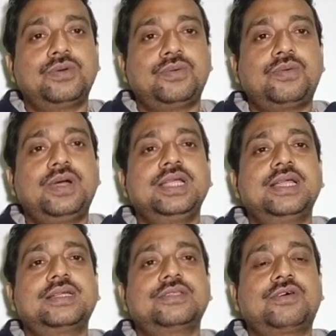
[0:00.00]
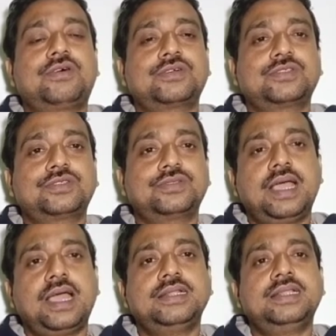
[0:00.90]
wider thoughts.
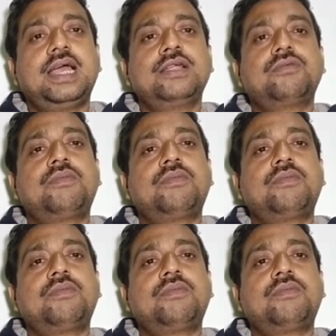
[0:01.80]
And that